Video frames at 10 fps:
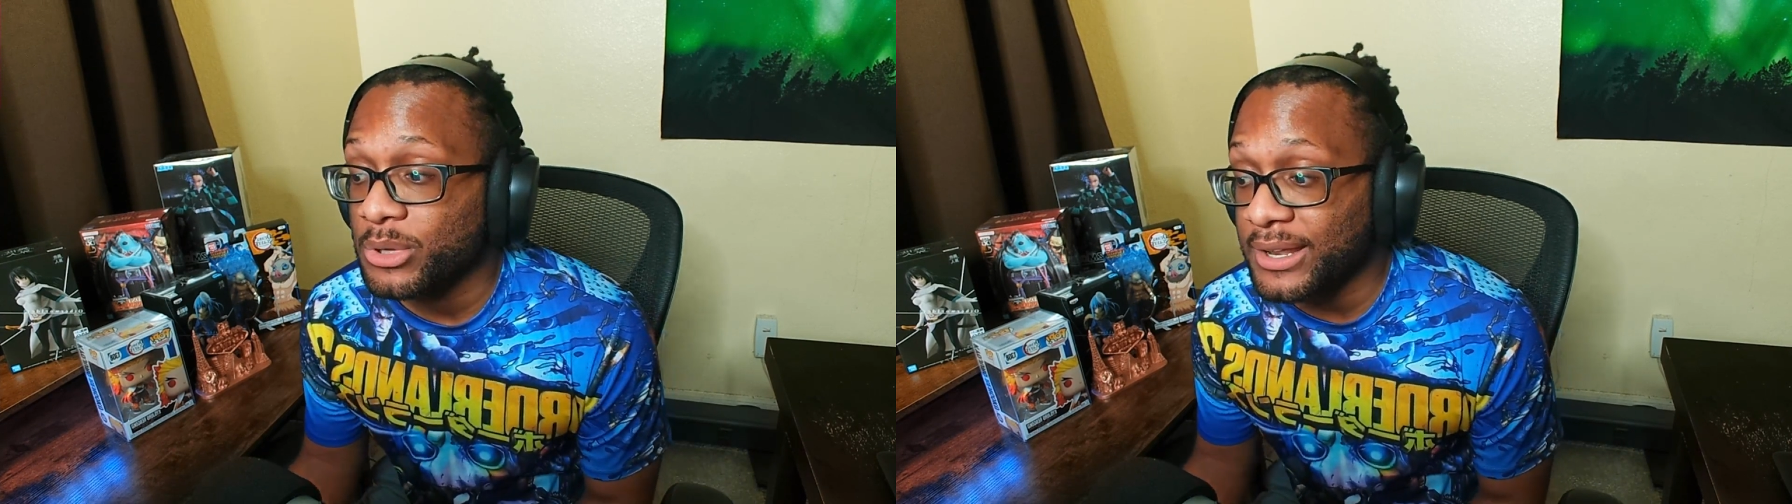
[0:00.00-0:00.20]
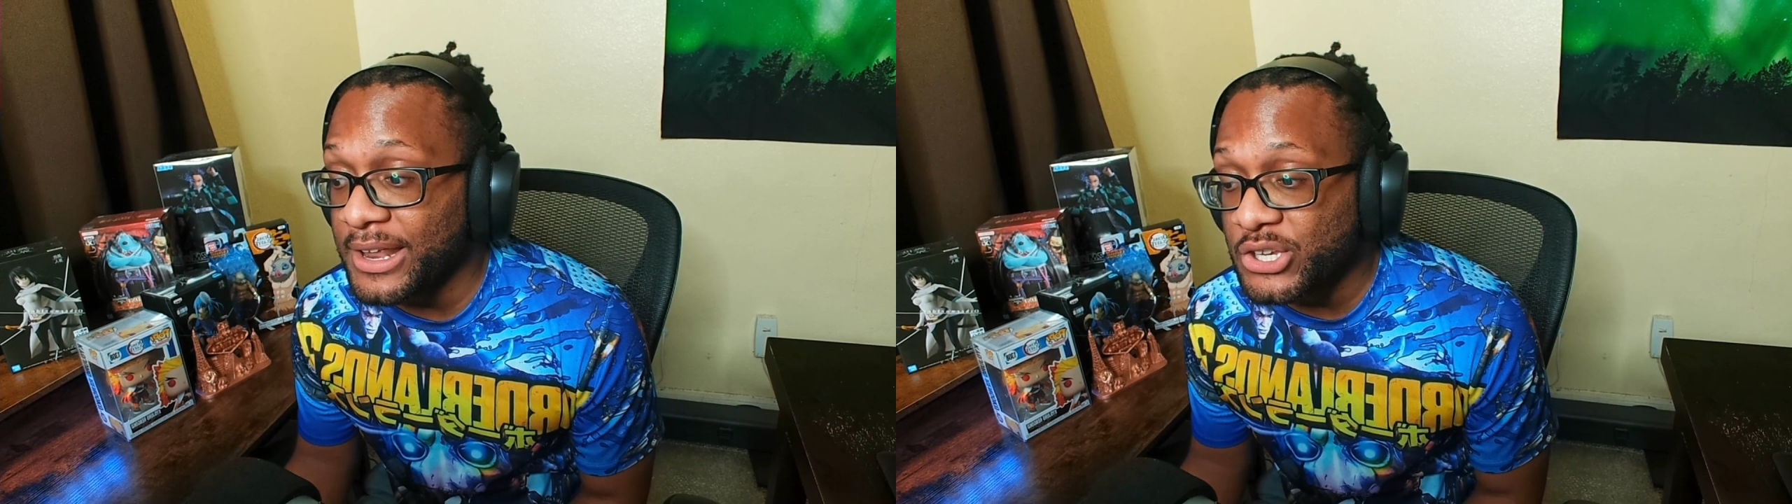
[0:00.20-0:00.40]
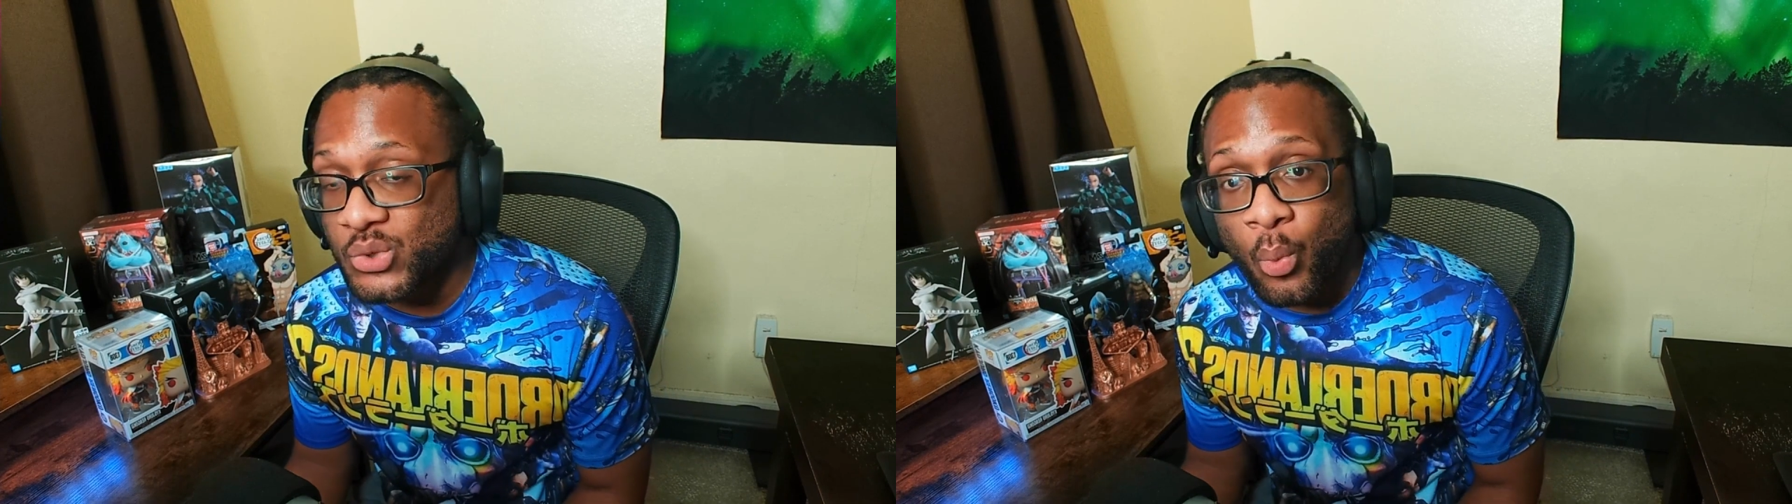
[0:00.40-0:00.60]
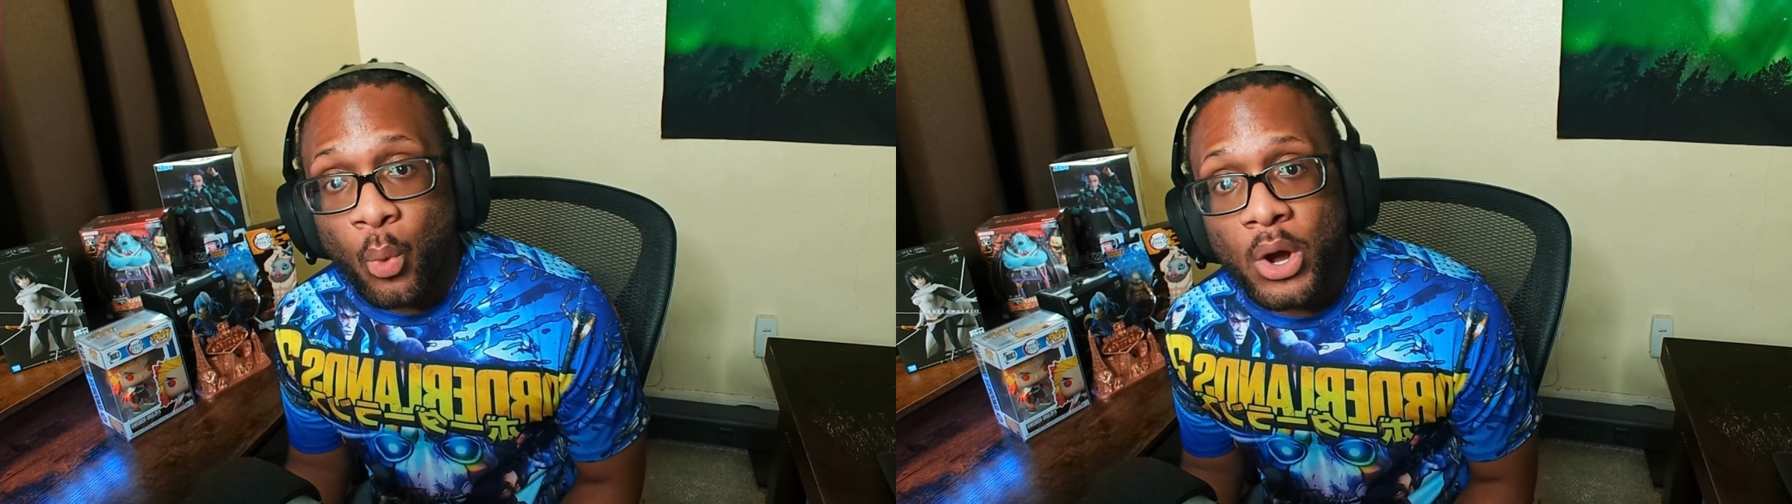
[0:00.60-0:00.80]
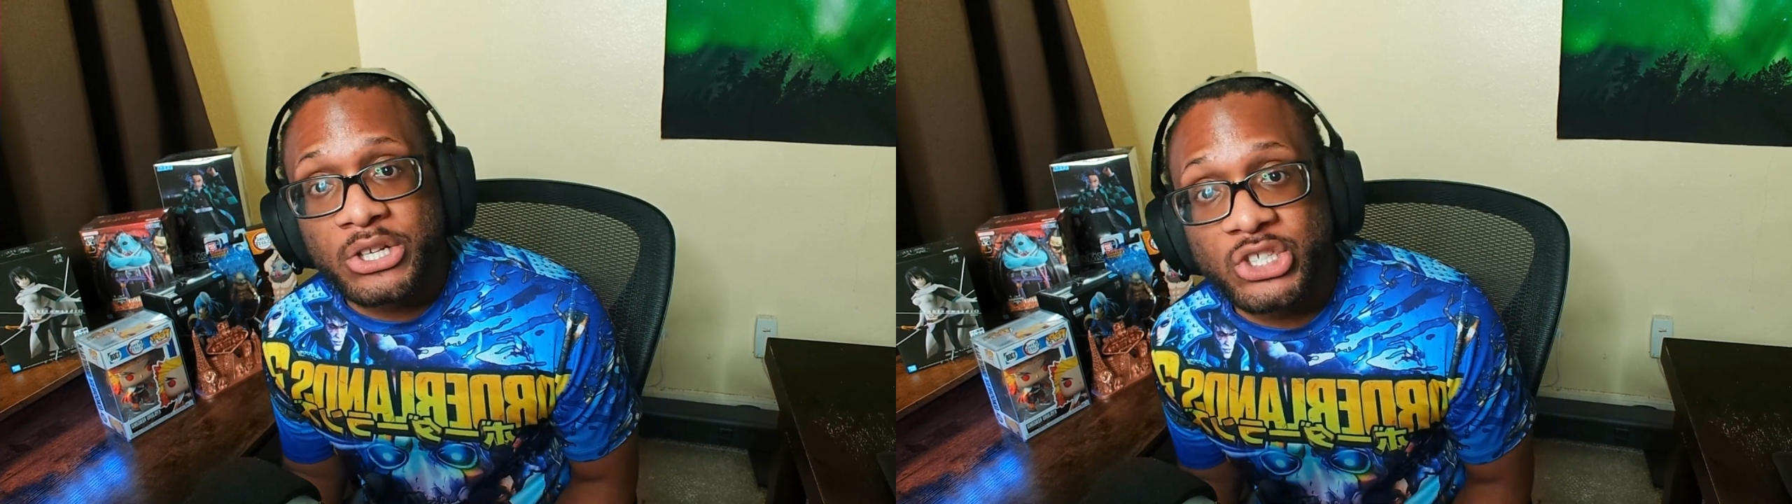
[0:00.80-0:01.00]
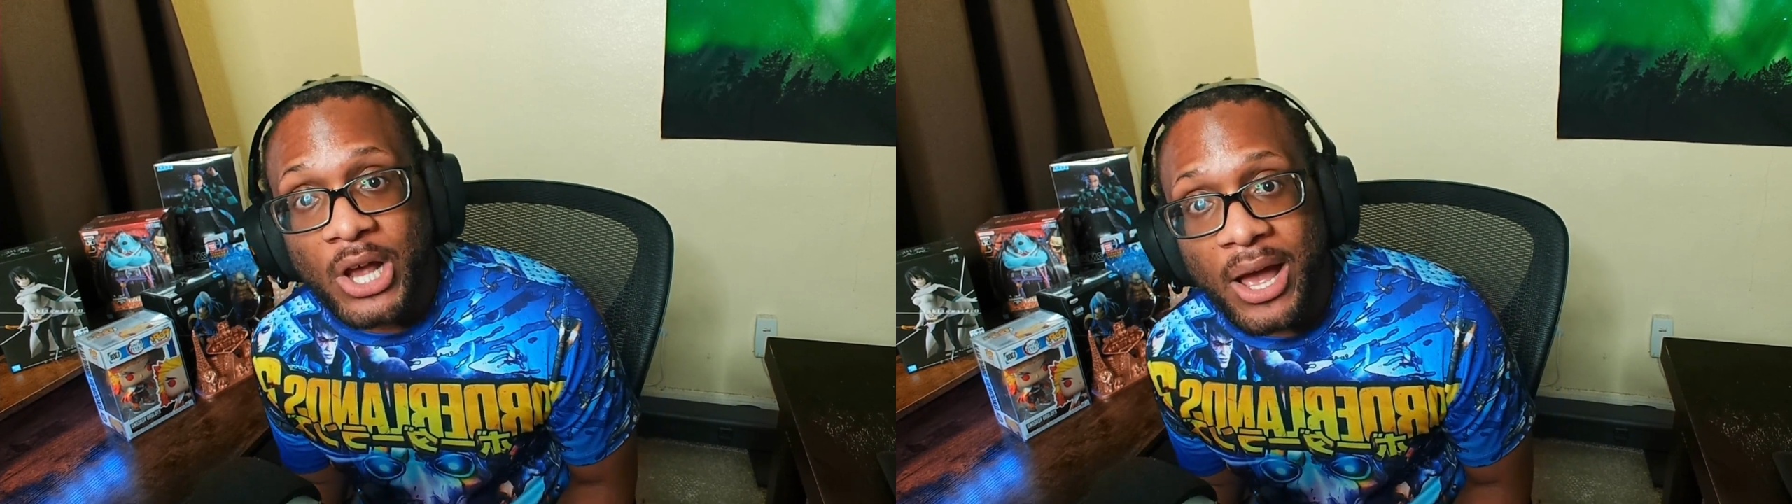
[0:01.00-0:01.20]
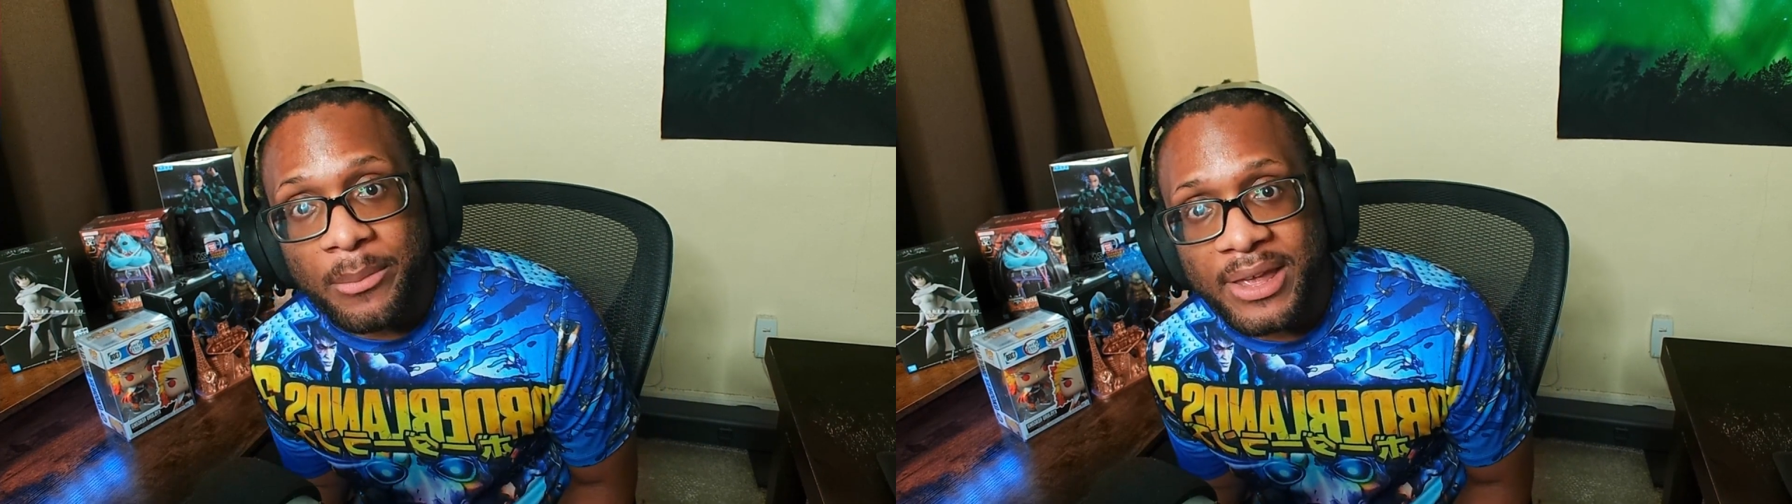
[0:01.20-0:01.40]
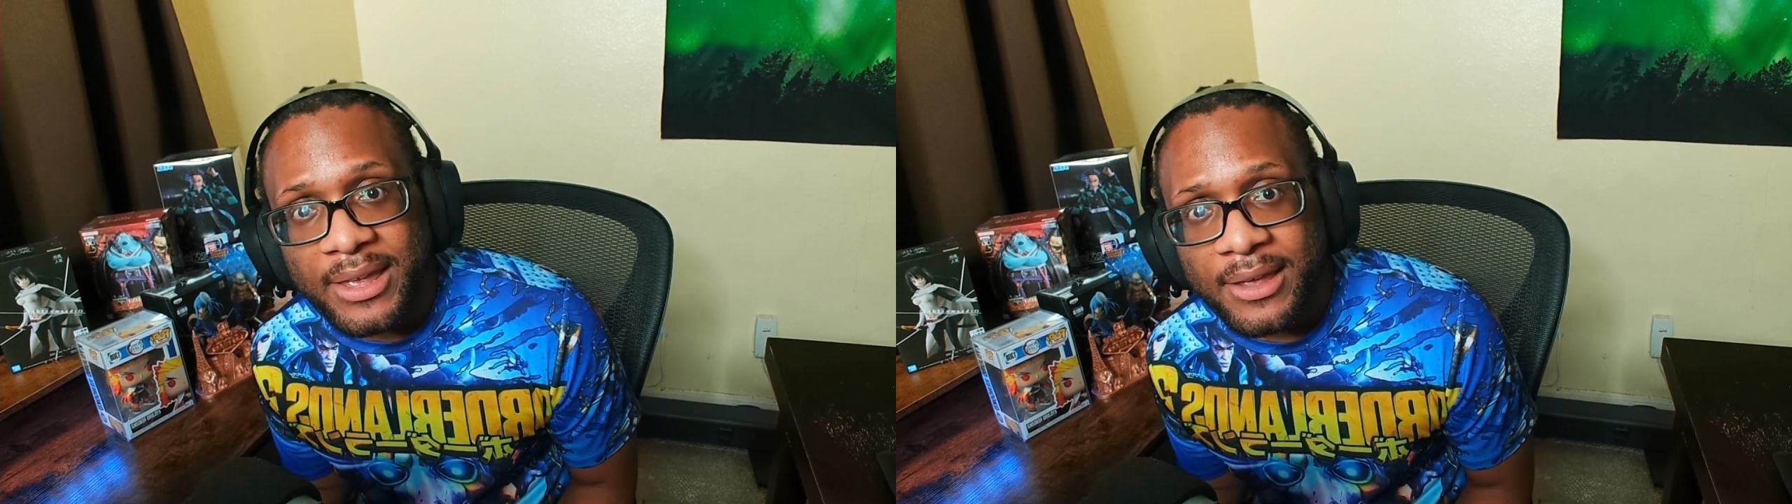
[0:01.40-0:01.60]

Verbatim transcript: Did he just one-shot me?